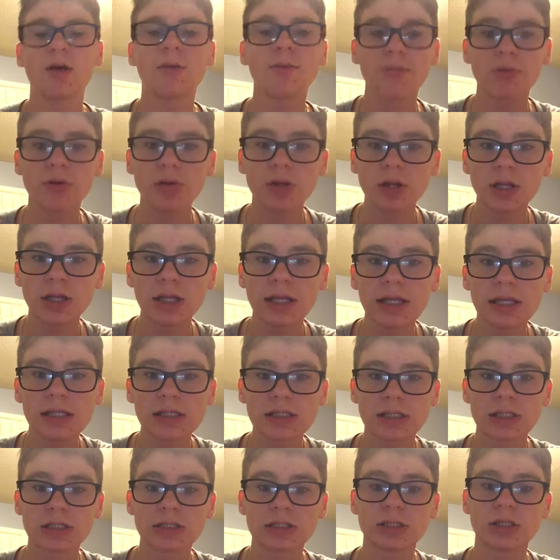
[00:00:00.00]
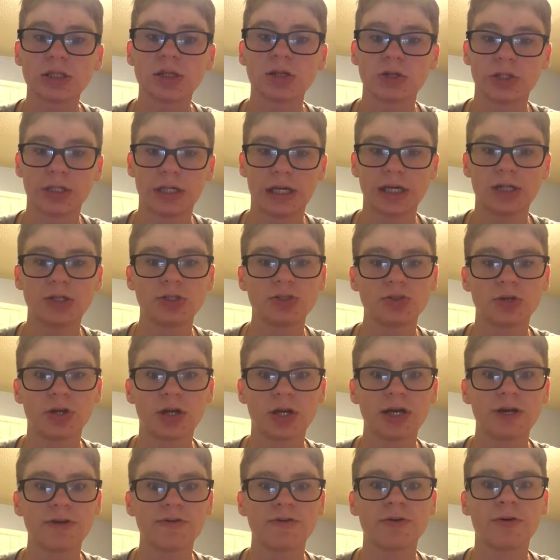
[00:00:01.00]
please just learn how to
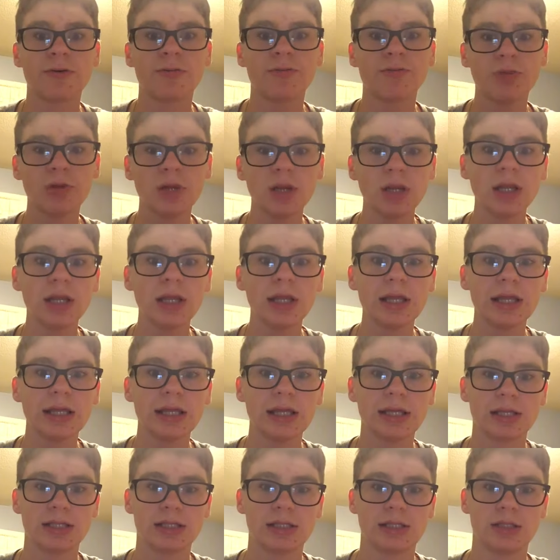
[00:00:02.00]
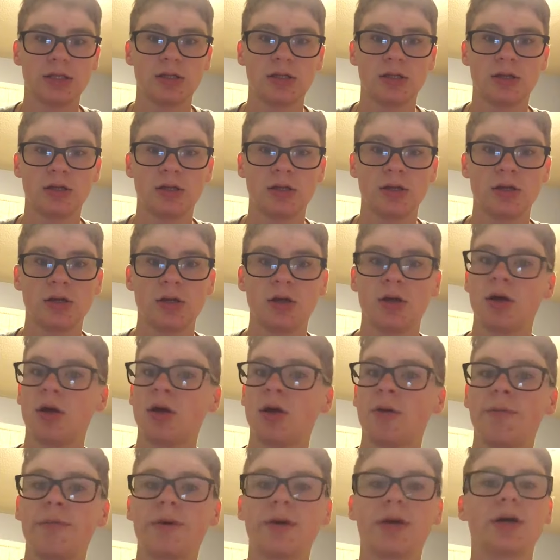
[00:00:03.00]
drive. Please.
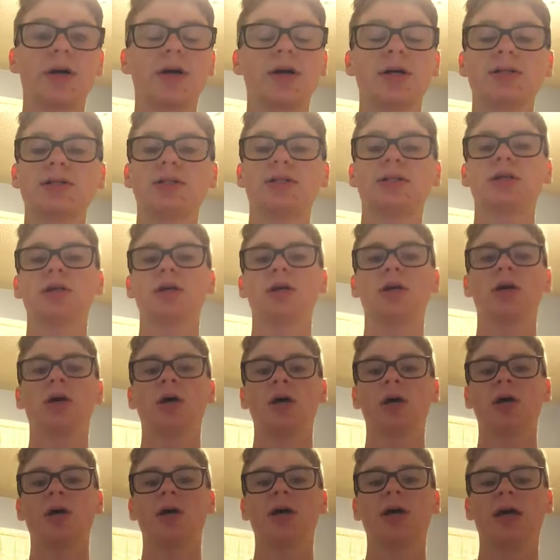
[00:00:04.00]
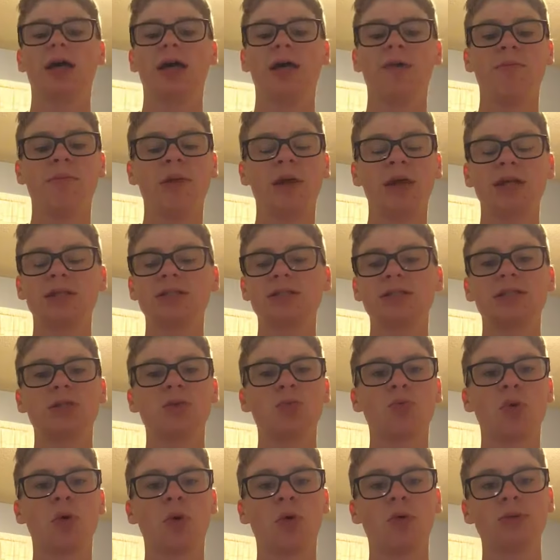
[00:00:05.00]
Because it makes the
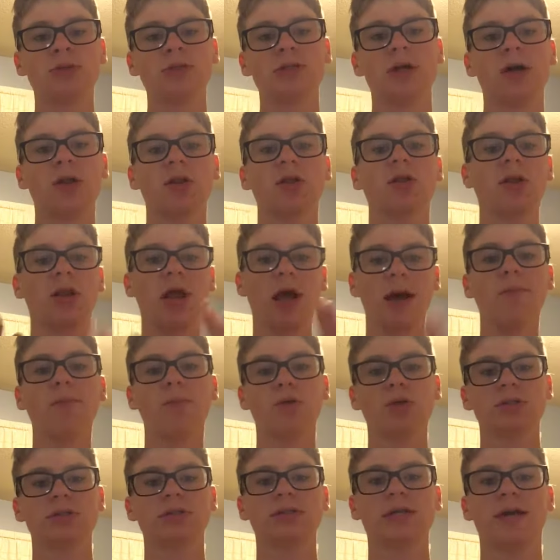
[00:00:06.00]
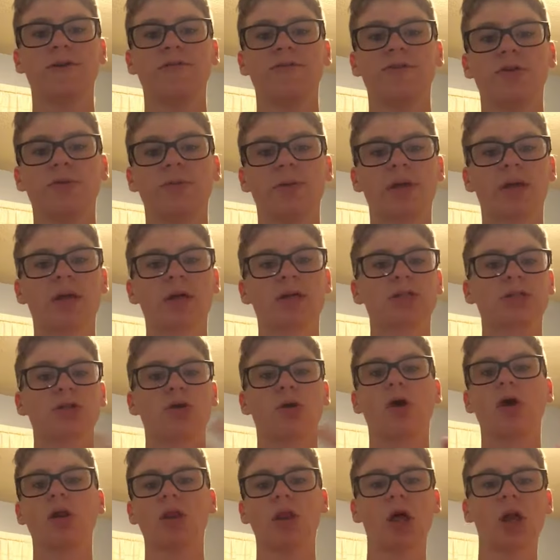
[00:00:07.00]
roads a lot more safer, because there
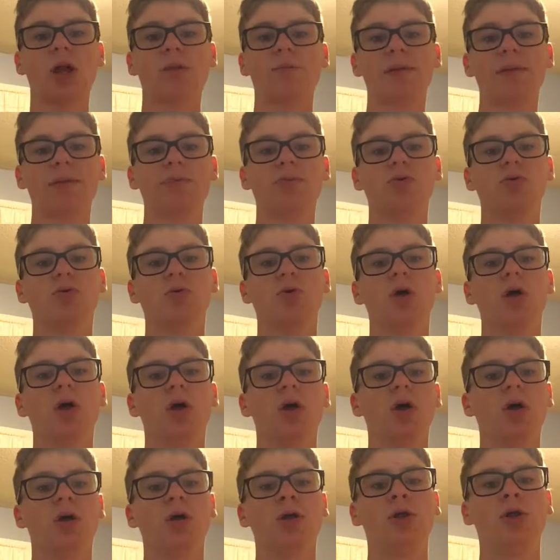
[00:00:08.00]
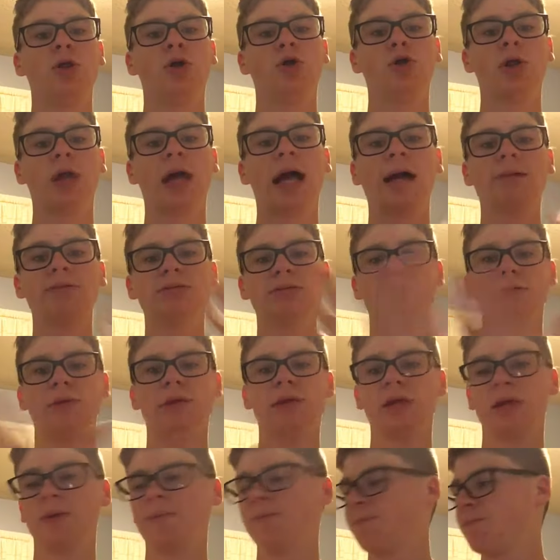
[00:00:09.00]
are a lot of people, you have to
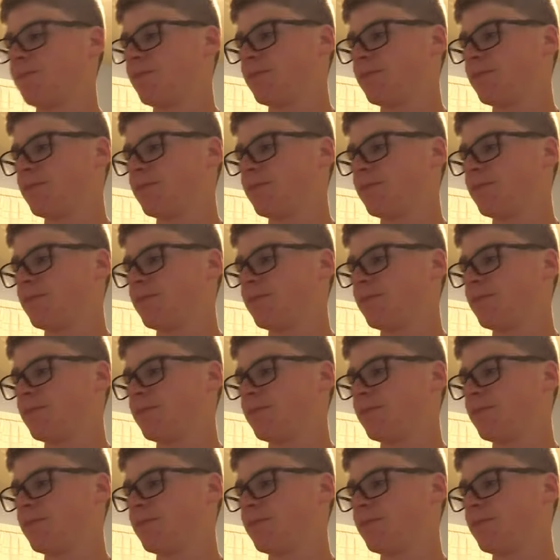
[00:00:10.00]
be